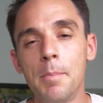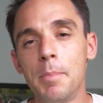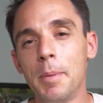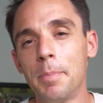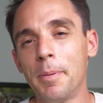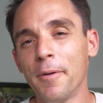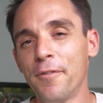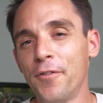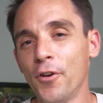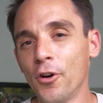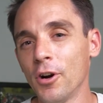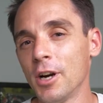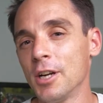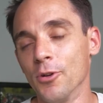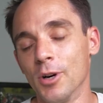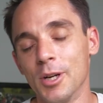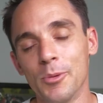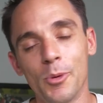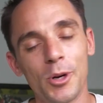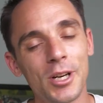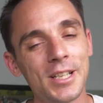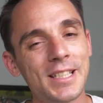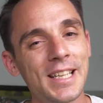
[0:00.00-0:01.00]
before I do,
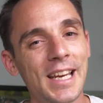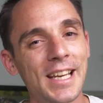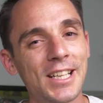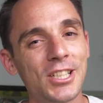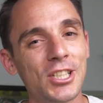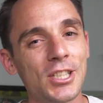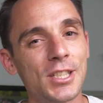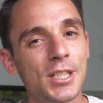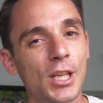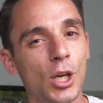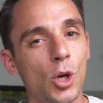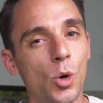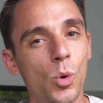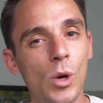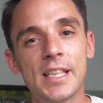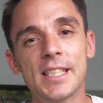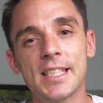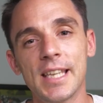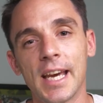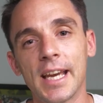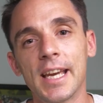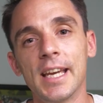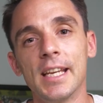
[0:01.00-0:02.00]
I wanna take just a quick
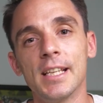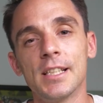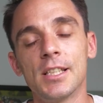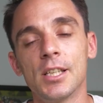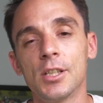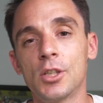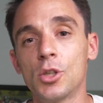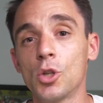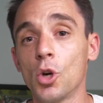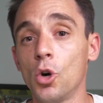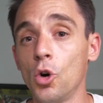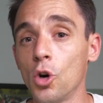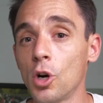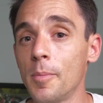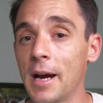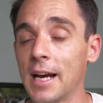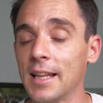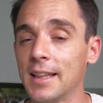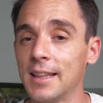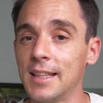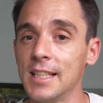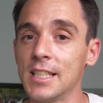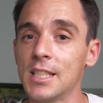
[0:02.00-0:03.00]
second to talk
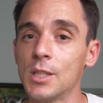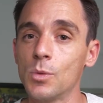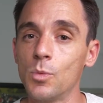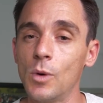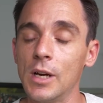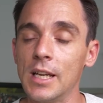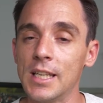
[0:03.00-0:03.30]
about this week's